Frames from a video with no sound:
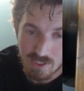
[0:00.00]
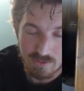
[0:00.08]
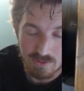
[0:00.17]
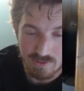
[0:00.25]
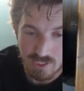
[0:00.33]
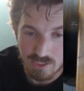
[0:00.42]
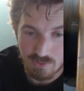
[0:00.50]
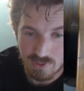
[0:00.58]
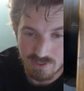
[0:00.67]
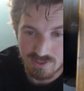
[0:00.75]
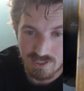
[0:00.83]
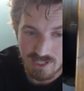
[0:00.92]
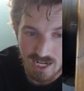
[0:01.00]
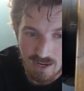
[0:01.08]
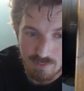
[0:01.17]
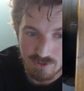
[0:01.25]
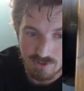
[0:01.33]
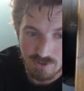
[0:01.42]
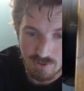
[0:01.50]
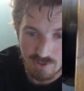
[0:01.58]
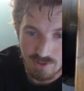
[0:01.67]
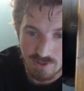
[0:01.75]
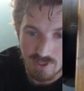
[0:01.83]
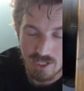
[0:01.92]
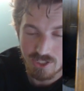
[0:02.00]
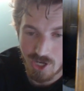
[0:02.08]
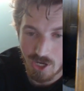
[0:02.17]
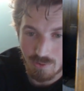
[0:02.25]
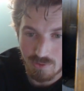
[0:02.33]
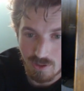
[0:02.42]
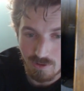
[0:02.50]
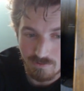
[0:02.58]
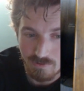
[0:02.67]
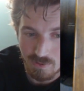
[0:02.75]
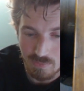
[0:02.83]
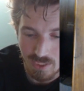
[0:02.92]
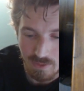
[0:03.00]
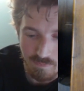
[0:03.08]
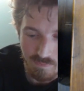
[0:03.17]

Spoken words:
So if you guys want to see it happen sooner, check out the GoFundMe.